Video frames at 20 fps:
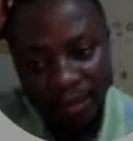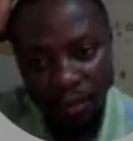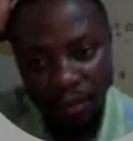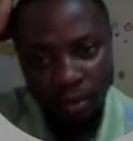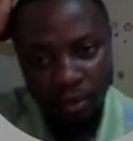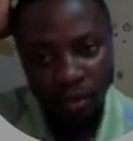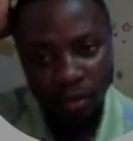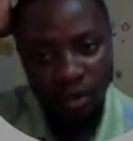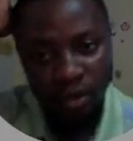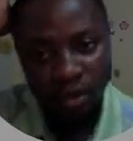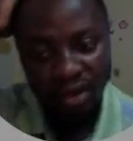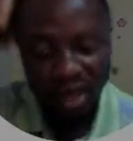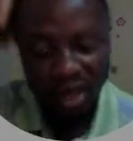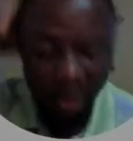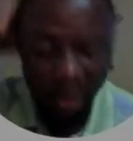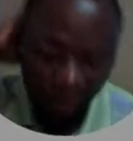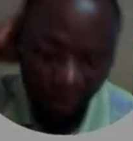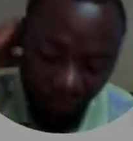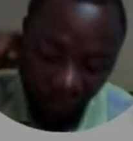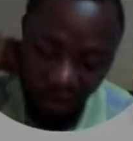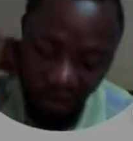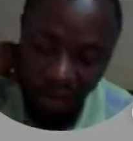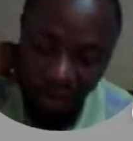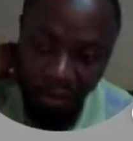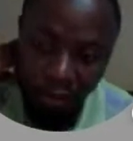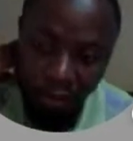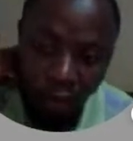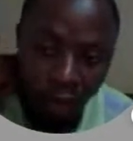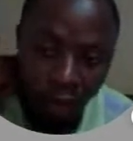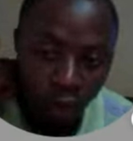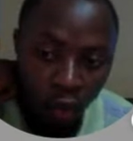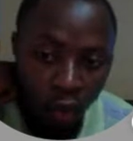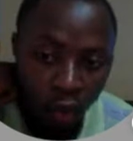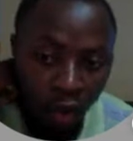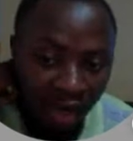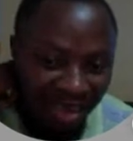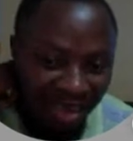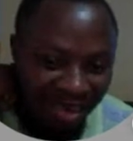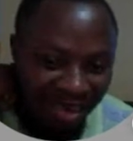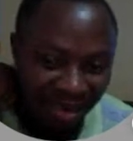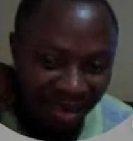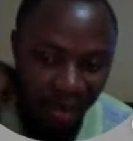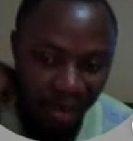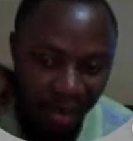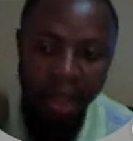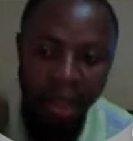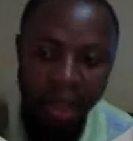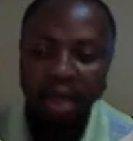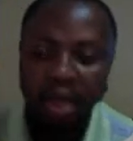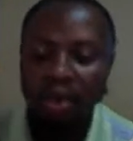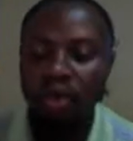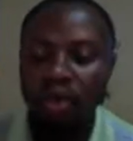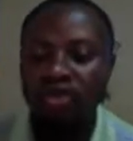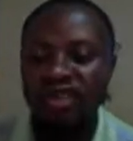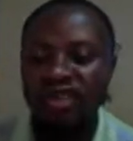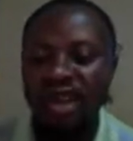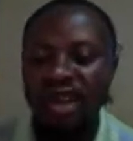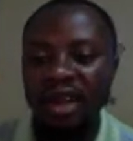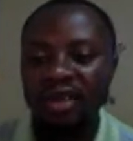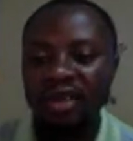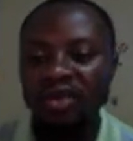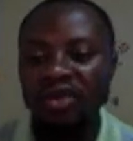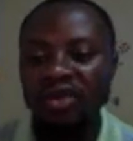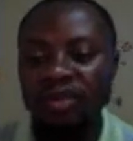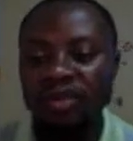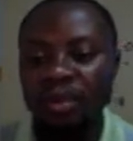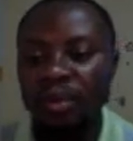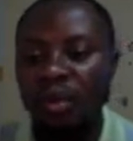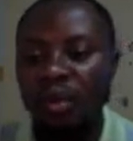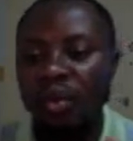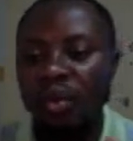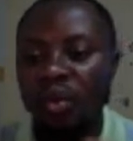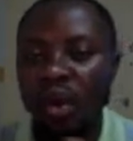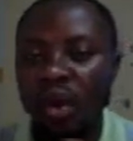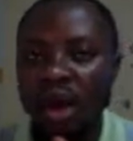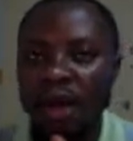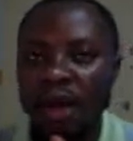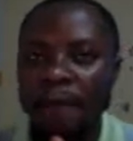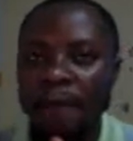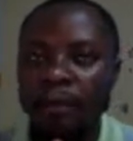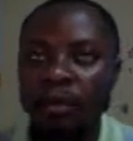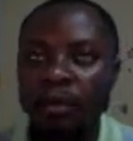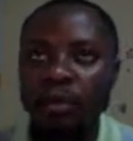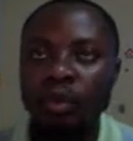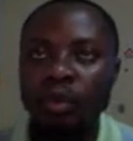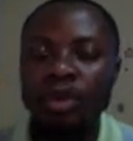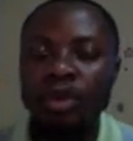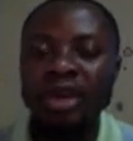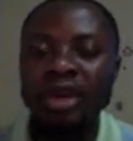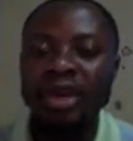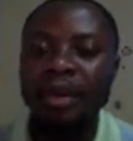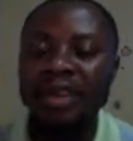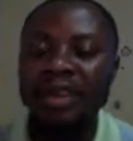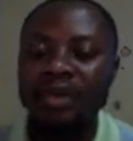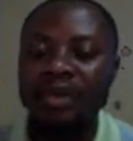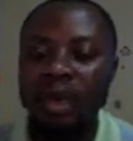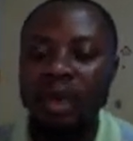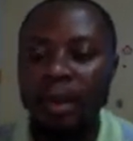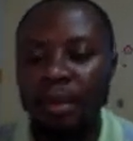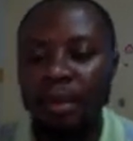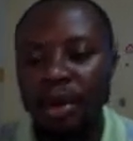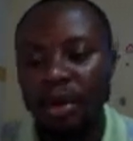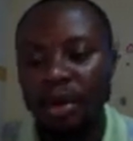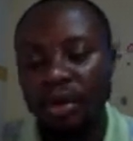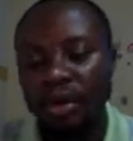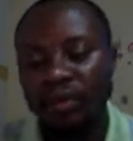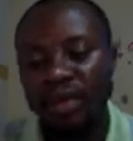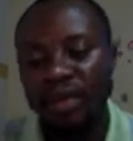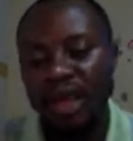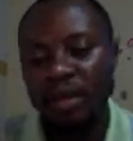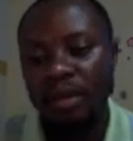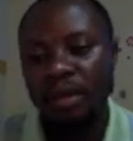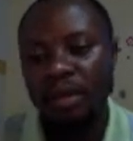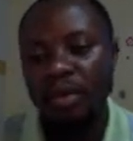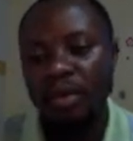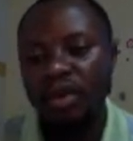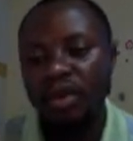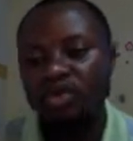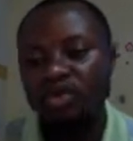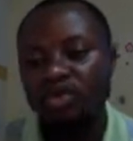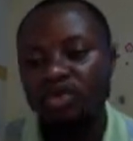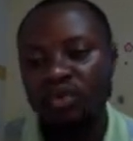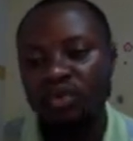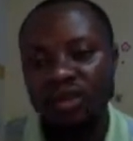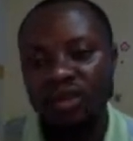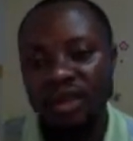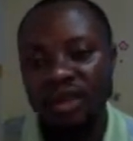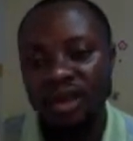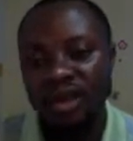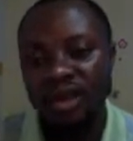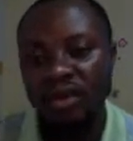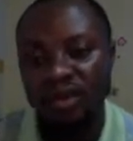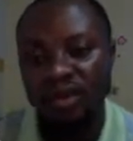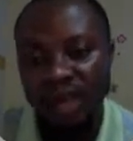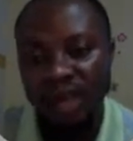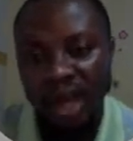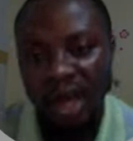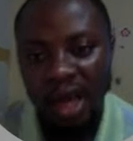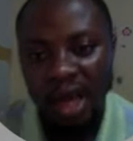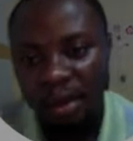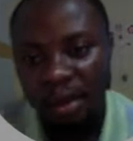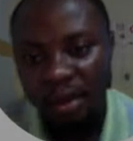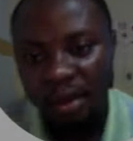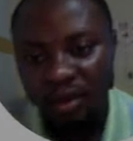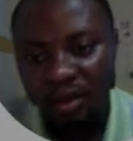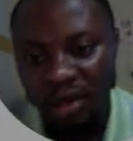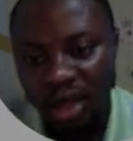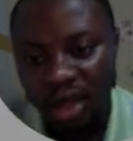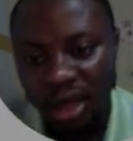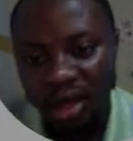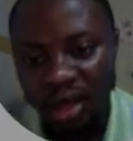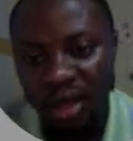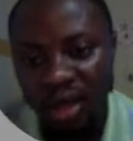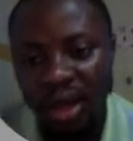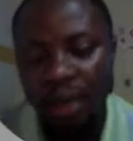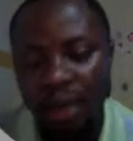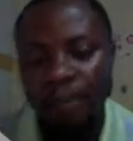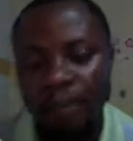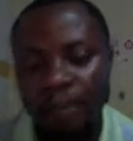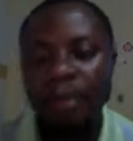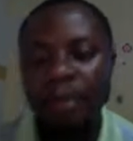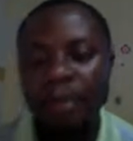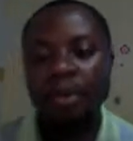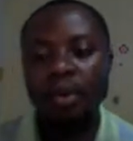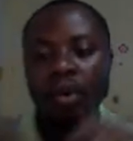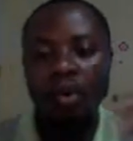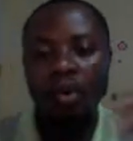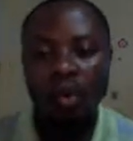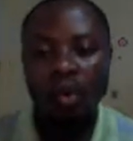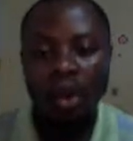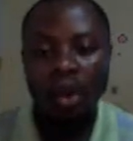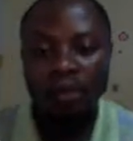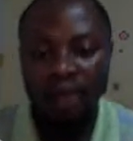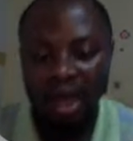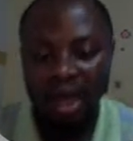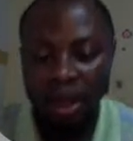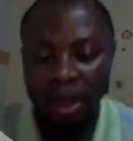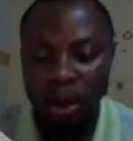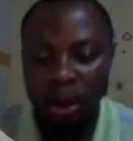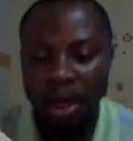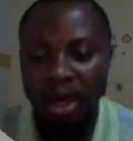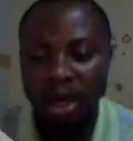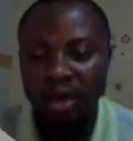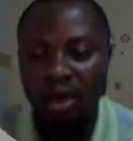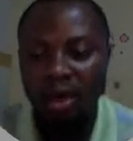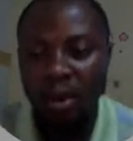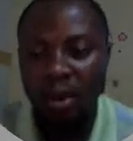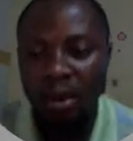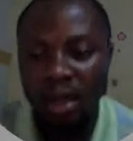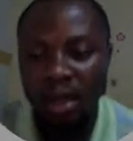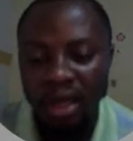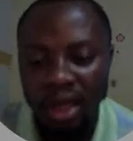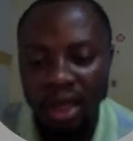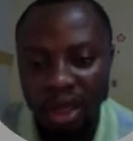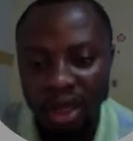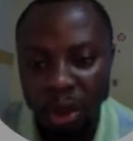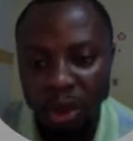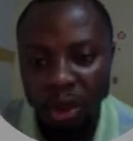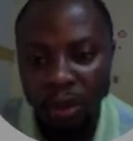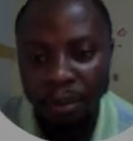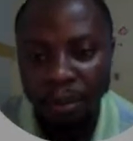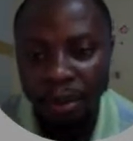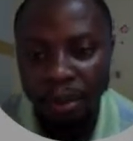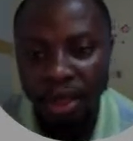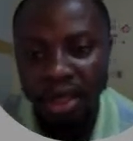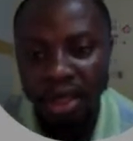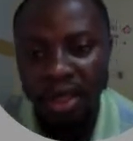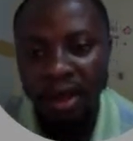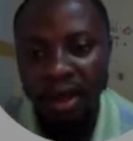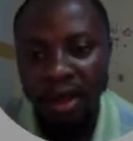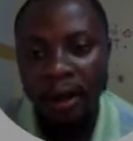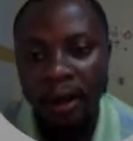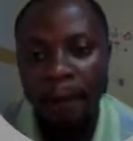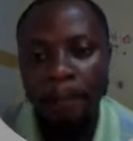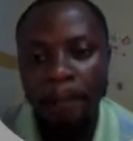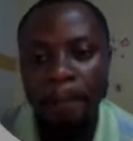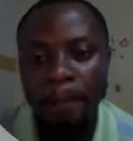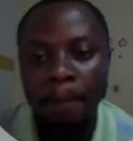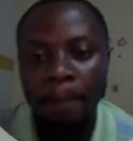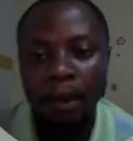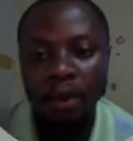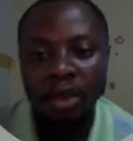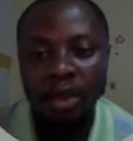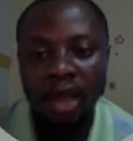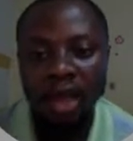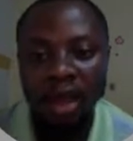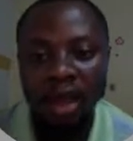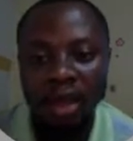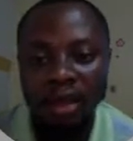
Because if you take people who currently, they will select those people who within a particular period of time, maybe within 2 months, 3 months. But if you take people who have actually come engage with your page, they will take